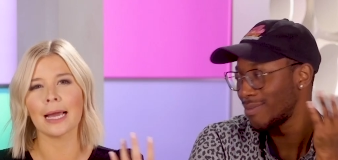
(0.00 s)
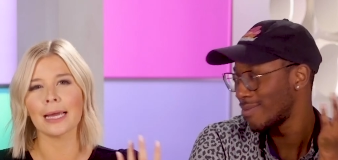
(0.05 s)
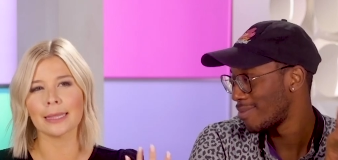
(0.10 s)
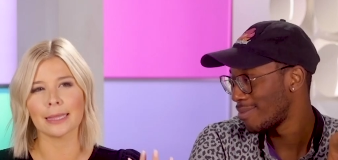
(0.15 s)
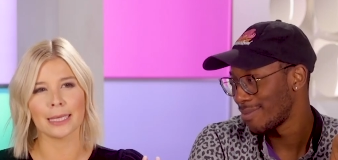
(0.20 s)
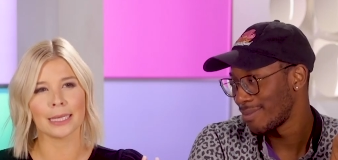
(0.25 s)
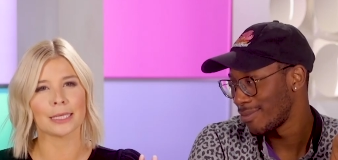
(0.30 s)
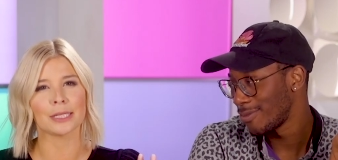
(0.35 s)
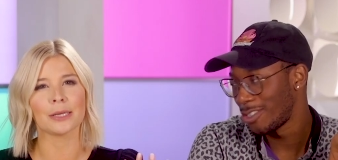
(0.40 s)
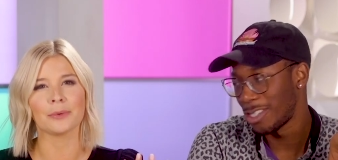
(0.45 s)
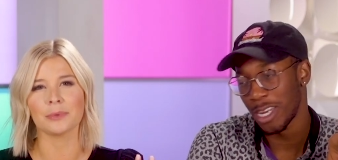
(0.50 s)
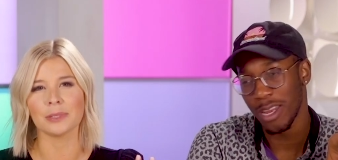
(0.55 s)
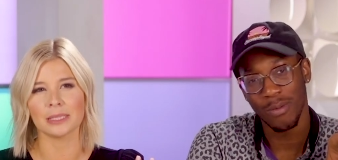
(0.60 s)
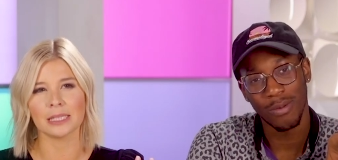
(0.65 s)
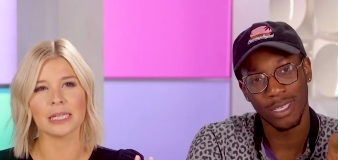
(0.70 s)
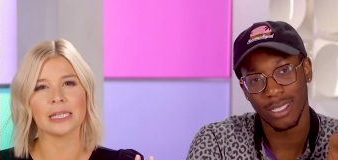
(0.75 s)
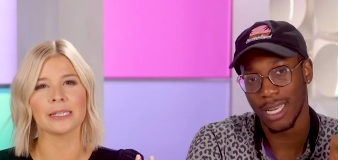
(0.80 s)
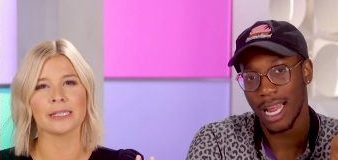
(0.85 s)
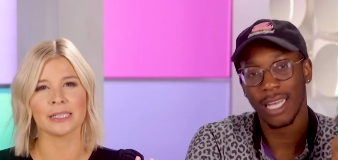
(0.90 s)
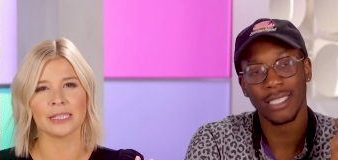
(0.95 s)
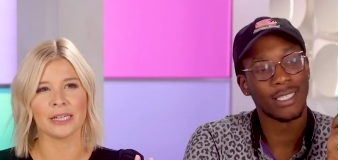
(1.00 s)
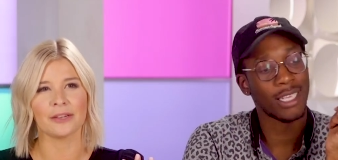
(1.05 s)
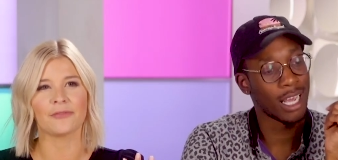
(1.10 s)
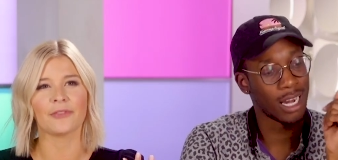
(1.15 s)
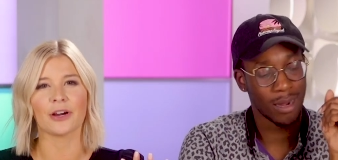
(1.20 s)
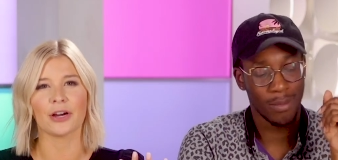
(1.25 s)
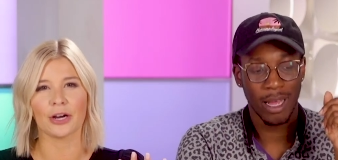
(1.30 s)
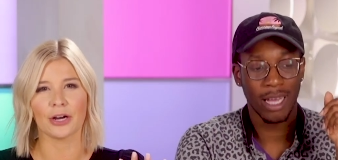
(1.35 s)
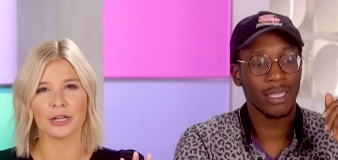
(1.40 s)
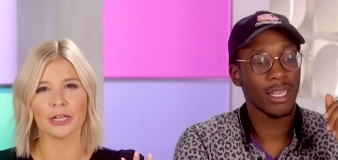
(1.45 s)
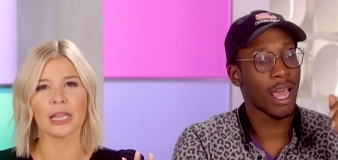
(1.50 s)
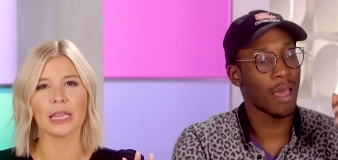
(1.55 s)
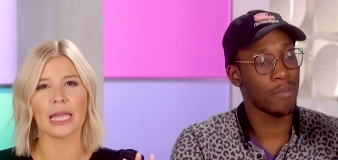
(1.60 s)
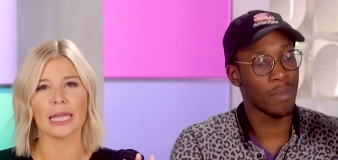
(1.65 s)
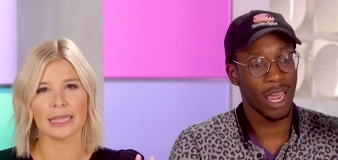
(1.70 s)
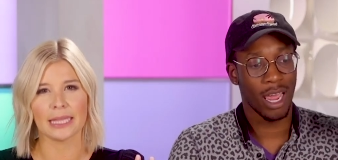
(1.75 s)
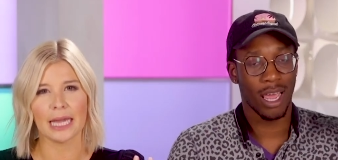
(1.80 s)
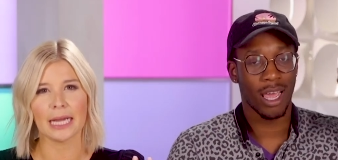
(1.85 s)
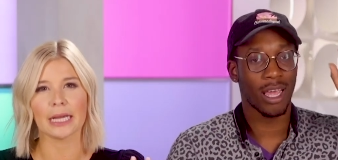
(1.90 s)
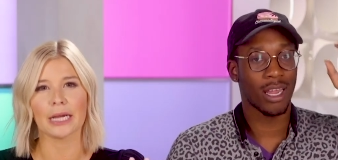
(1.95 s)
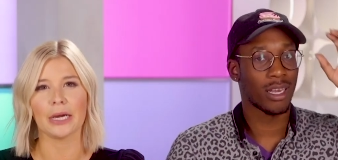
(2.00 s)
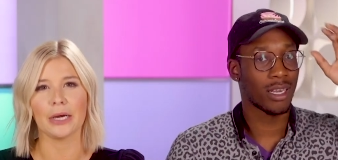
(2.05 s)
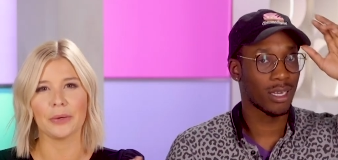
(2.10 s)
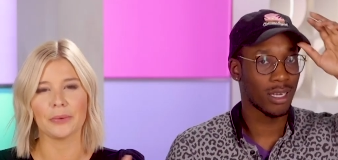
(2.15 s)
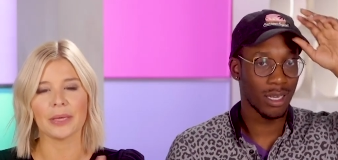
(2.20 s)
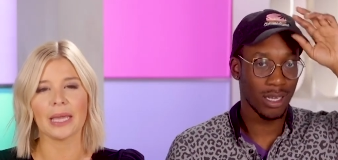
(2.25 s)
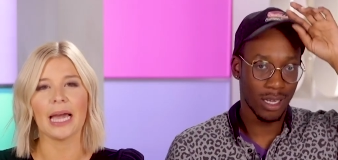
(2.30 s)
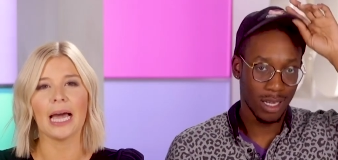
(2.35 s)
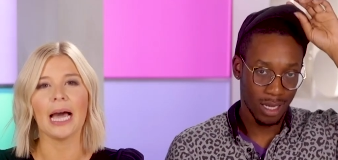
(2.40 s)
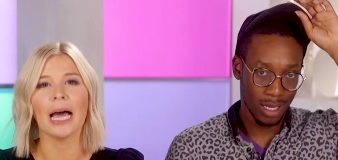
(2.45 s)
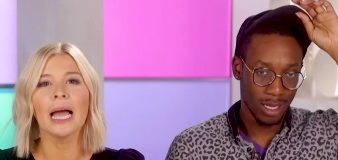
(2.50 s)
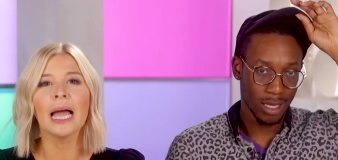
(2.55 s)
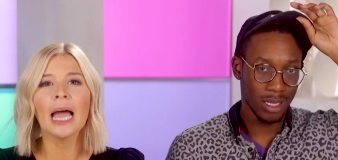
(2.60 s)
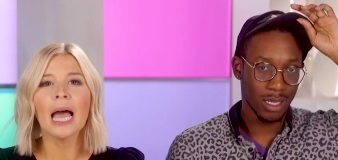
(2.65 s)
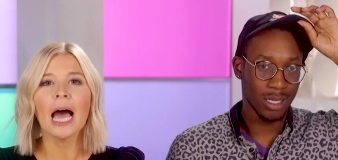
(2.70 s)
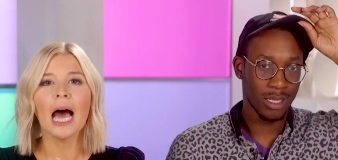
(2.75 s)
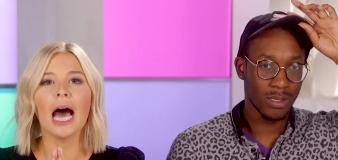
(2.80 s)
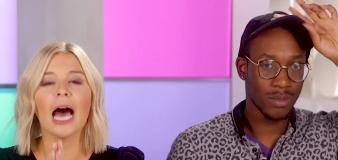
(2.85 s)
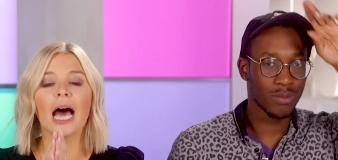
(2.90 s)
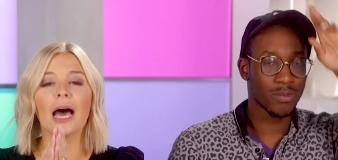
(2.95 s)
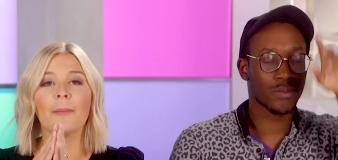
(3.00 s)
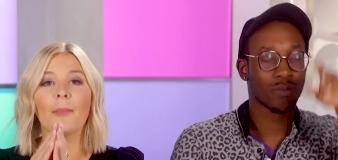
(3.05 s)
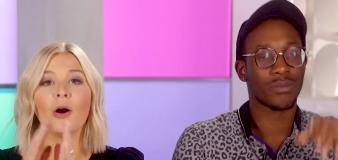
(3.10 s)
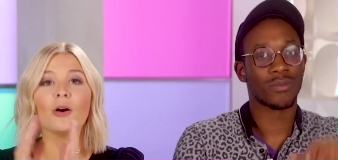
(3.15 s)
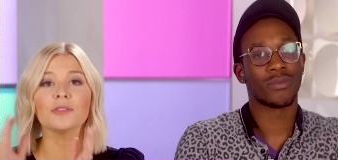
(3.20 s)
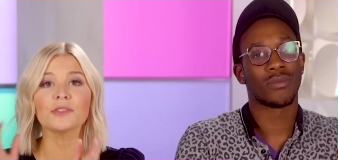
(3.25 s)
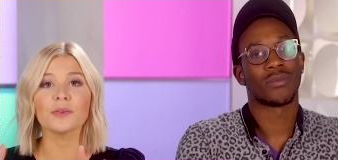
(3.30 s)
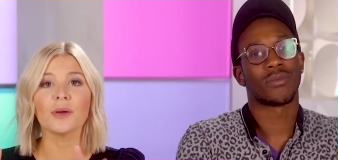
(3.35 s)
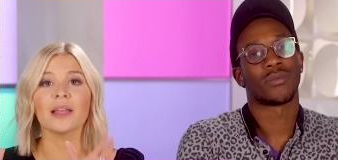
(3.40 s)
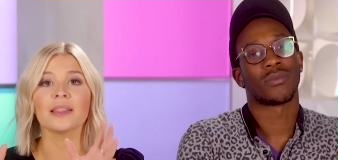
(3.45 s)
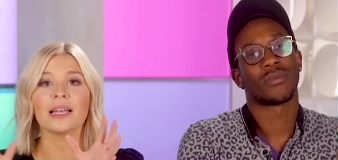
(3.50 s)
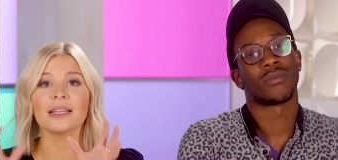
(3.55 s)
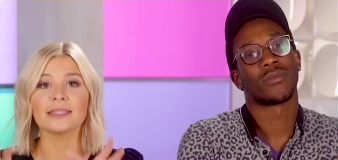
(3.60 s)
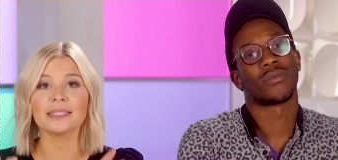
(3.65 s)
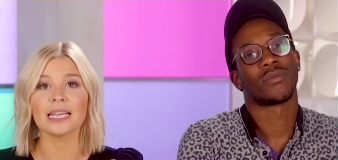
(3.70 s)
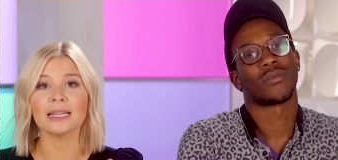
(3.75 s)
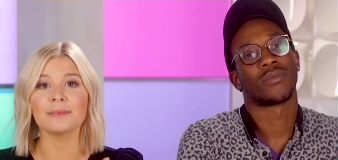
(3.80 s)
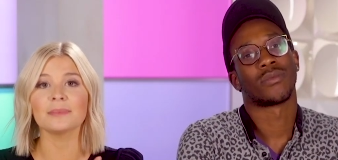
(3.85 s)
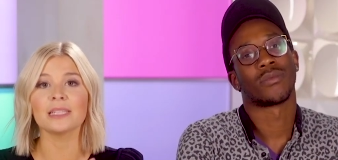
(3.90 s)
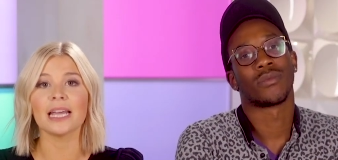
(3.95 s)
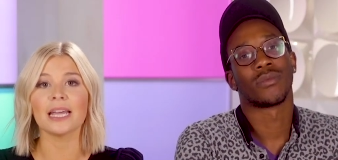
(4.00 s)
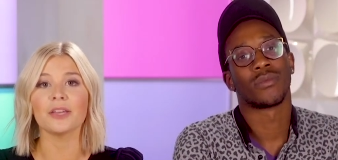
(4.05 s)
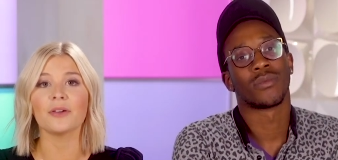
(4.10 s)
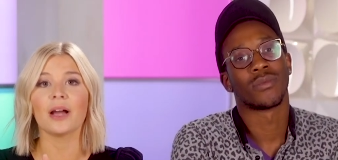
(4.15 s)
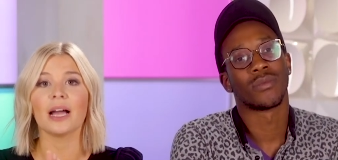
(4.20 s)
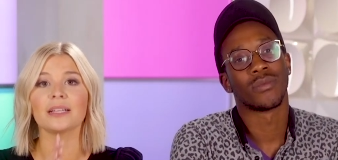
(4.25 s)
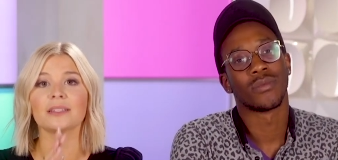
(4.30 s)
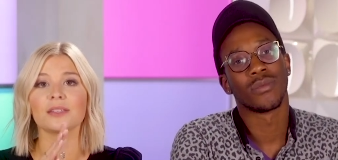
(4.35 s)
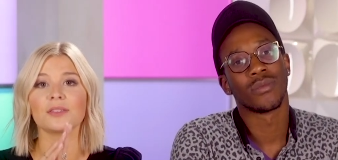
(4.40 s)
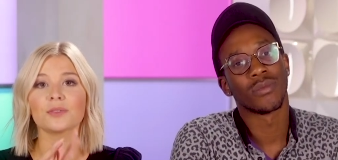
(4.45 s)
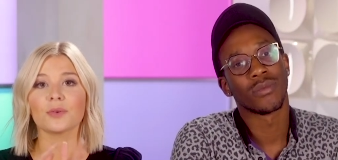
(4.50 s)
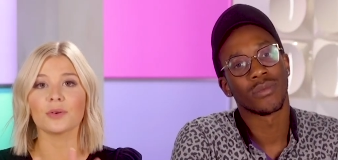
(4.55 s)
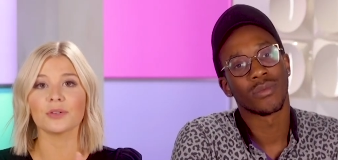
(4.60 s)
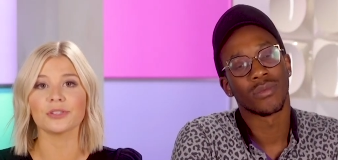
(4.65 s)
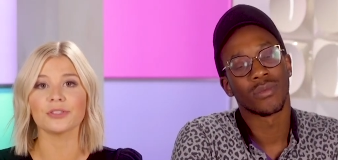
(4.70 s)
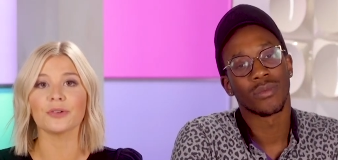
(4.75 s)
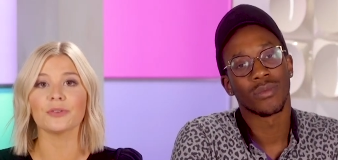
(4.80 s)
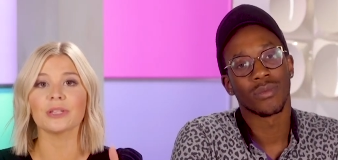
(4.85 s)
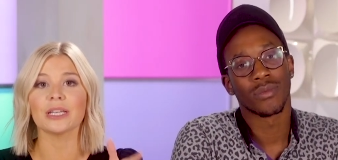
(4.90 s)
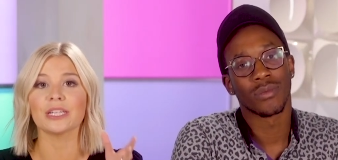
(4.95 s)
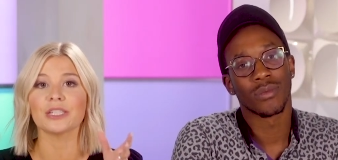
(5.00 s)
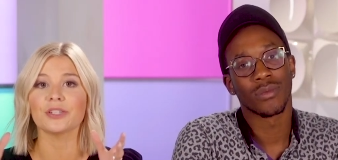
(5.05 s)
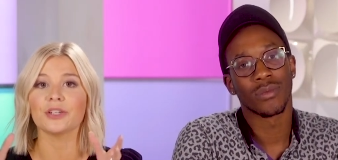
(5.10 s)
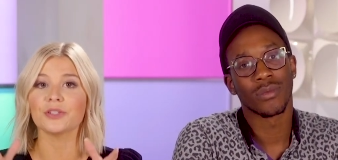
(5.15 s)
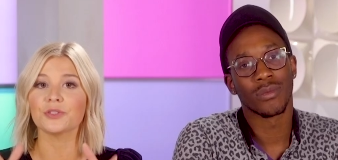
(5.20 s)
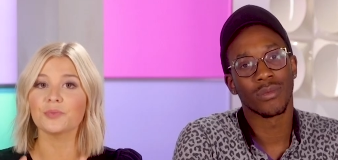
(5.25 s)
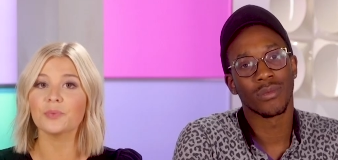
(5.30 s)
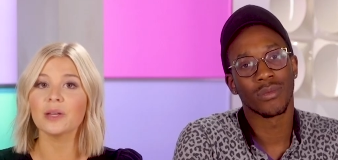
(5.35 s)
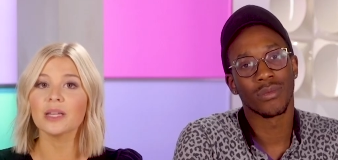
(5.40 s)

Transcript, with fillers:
Speaker 1: I think it was easy for her to let that go. Yeah. Also on that same day, you guys, a source told InTouch